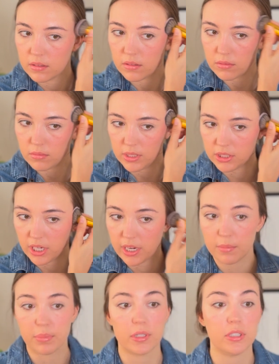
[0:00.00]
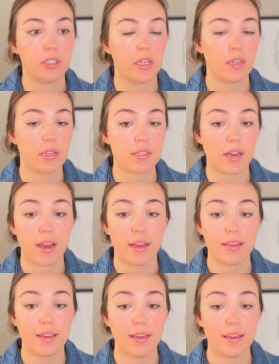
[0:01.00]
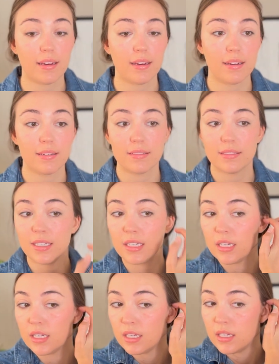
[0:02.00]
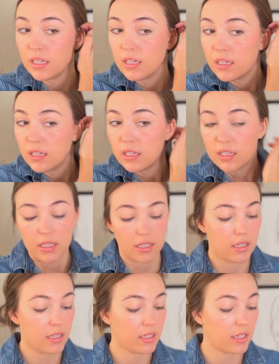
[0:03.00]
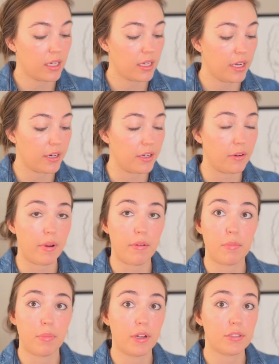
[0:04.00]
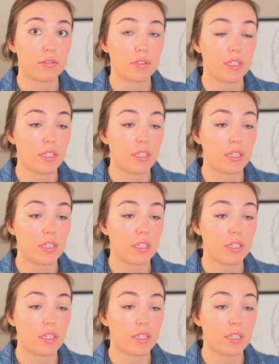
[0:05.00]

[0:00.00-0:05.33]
which I appreciate because I can get carried away with blush really